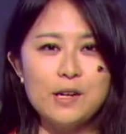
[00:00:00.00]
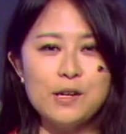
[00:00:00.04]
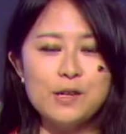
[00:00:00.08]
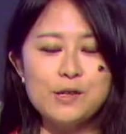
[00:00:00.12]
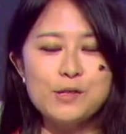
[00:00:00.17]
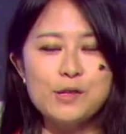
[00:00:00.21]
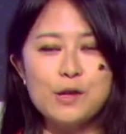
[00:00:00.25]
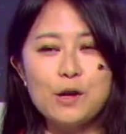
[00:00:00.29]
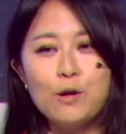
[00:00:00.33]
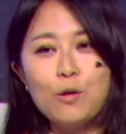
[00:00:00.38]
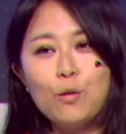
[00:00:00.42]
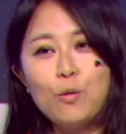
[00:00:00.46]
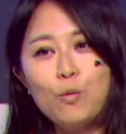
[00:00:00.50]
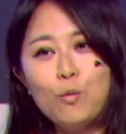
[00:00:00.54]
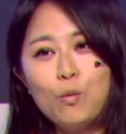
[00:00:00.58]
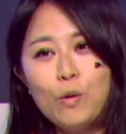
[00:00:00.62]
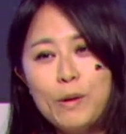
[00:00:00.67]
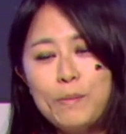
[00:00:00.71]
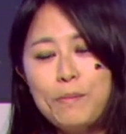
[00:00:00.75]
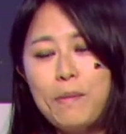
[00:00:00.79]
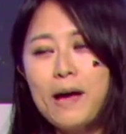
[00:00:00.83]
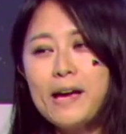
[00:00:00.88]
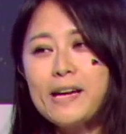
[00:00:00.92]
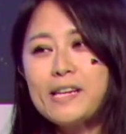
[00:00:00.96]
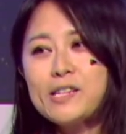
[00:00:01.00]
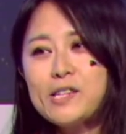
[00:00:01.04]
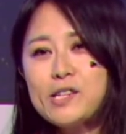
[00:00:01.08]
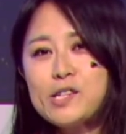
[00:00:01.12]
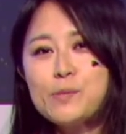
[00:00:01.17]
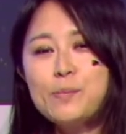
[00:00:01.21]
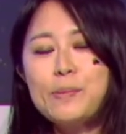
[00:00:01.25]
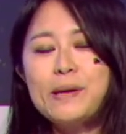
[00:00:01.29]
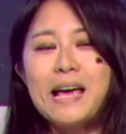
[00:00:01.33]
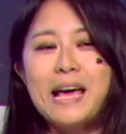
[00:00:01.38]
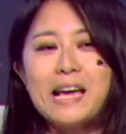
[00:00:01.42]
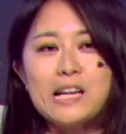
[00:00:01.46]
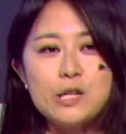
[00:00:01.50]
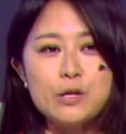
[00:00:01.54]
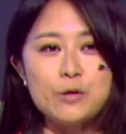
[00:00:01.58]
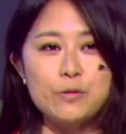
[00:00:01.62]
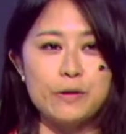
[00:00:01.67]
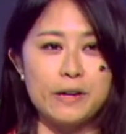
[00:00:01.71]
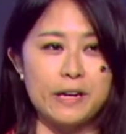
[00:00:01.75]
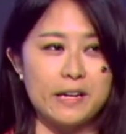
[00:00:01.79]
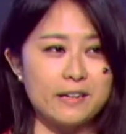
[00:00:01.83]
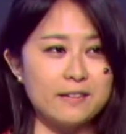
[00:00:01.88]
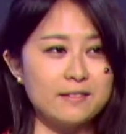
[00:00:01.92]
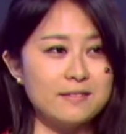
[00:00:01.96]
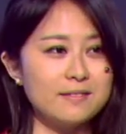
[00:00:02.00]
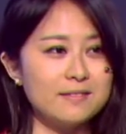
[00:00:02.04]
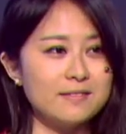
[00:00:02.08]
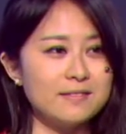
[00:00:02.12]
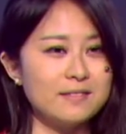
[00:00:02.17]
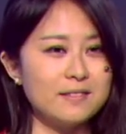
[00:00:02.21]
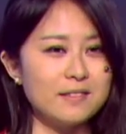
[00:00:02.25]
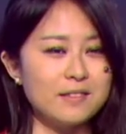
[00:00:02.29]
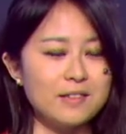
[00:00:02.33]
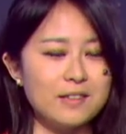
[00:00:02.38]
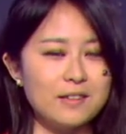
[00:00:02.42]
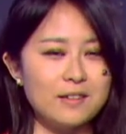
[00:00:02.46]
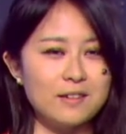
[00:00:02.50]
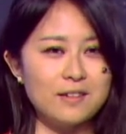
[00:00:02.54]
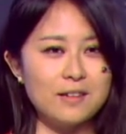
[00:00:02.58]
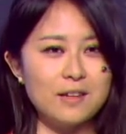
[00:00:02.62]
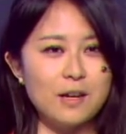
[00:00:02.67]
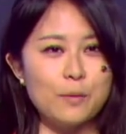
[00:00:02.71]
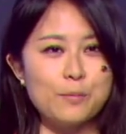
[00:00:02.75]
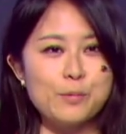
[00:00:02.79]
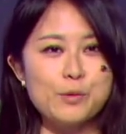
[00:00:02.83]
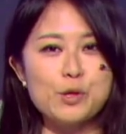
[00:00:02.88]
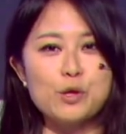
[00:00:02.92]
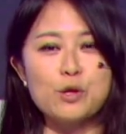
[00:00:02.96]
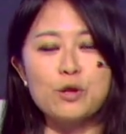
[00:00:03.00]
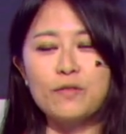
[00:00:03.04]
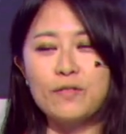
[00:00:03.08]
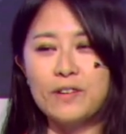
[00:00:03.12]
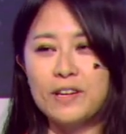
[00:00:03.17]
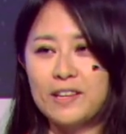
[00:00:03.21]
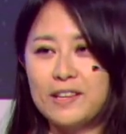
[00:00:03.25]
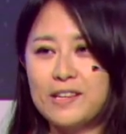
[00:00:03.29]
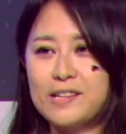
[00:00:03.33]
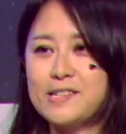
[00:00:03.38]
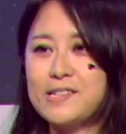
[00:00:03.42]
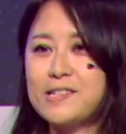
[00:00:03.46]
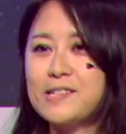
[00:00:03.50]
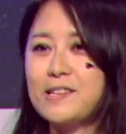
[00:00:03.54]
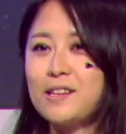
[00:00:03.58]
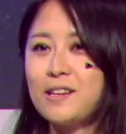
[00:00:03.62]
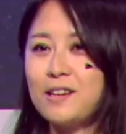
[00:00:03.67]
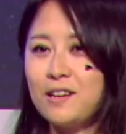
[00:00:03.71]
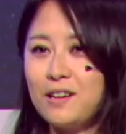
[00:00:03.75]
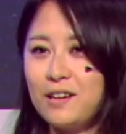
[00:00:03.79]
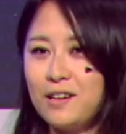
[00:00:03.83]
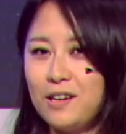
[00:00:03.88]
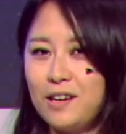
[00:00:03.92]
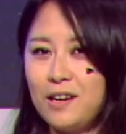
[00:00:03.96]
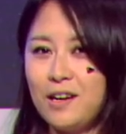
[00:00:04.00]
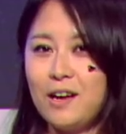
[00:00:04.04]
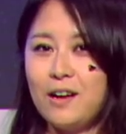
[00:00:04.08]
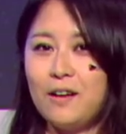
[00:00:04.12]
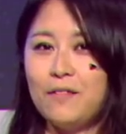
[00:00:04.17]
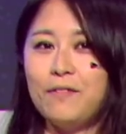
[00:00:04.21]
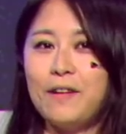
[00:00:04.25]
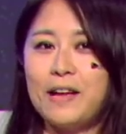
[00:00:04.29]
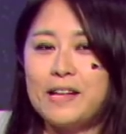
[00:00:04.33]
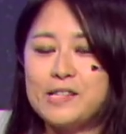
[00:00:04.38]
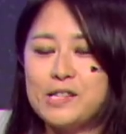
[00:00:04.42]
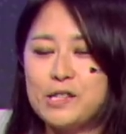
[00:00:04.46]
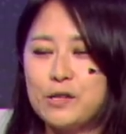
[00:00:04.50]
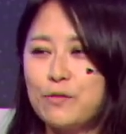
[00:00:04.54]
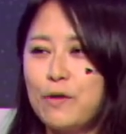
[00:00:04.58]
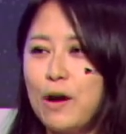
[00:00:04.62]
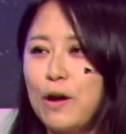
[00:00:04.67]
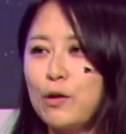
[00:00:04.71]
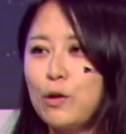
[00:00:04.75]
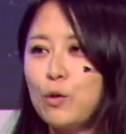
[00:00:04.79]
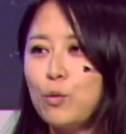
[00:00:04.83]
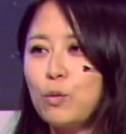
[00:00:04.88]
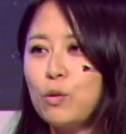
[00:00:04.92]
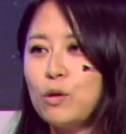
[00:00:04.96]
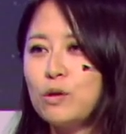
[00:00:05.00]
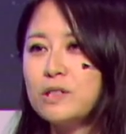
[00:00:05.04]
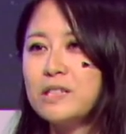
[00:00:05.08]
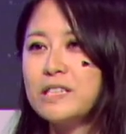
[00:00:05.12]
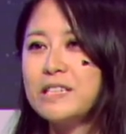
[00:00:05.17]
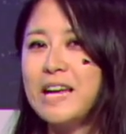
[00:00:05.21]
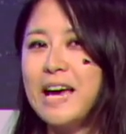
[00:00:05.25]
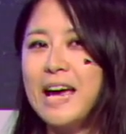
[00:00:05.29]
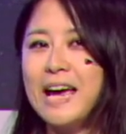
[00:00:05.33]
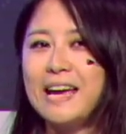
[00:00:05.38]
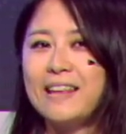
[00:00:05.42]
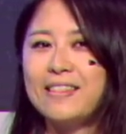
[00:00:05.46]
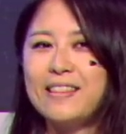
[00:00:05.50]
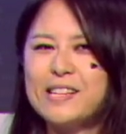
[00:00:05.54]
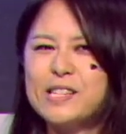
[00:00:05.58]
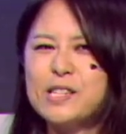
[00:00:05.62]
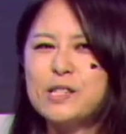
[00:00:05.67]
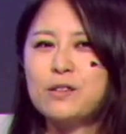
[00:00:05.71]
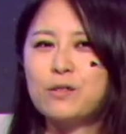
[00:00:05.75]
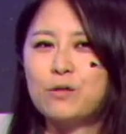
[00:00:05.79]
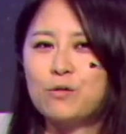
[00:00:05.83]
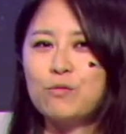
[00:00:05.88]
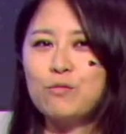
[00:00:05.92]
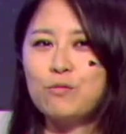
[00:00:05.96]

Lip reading: So we might just be observing this events around the world today, and this